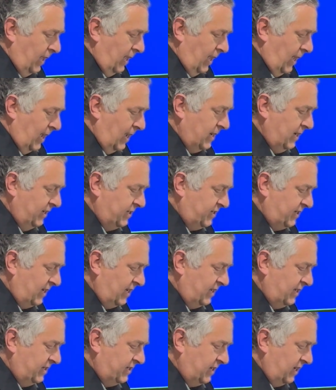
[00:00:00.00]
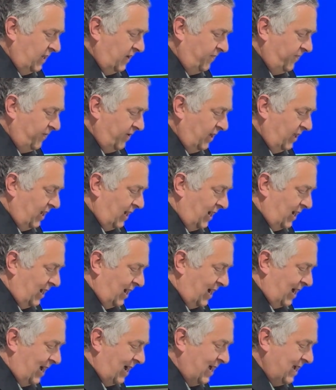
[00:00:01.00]
And he says, if
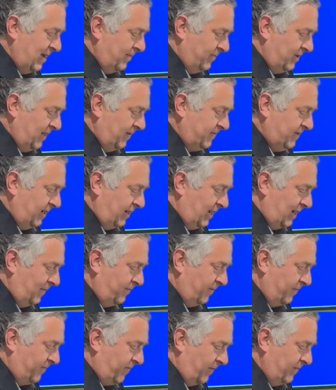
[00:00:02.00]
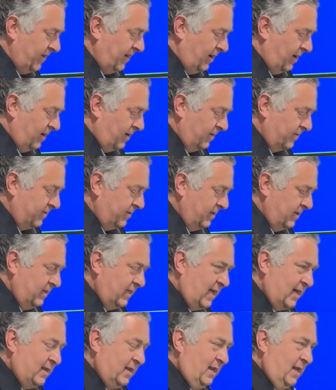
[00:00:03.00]
I am lifted up from the earth.
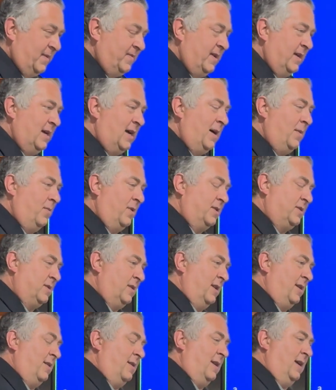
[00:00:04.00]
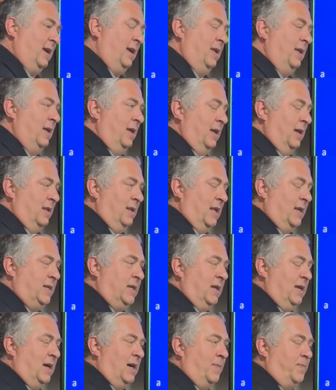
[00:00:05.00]
Now, the lifting up was literally
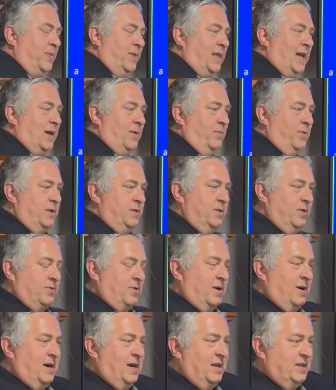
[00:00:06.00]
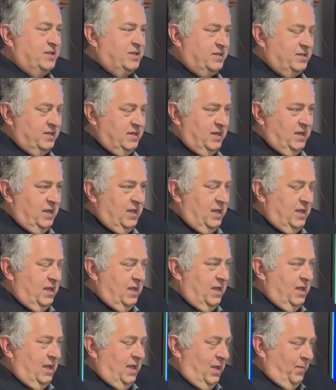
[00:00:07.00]
lifting up that wooden cross,
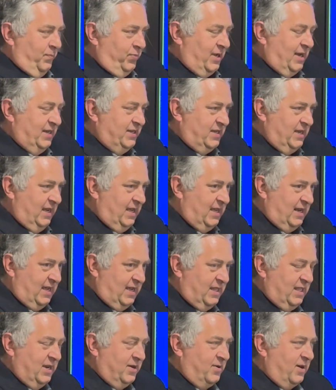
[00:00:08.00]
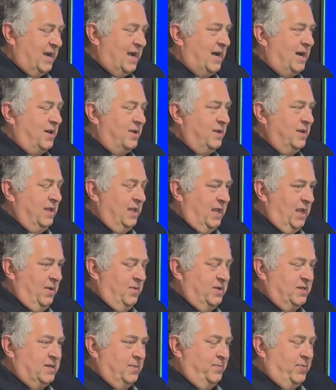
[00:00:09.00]
placing it in the ground. He
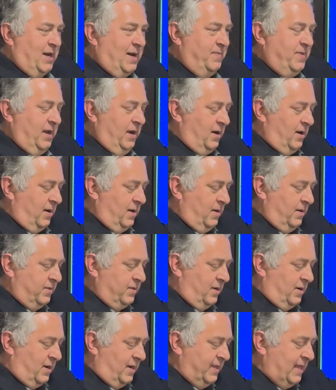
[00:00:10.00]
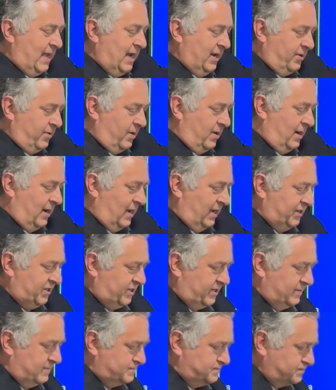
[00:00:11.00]
was above the earth on that cross.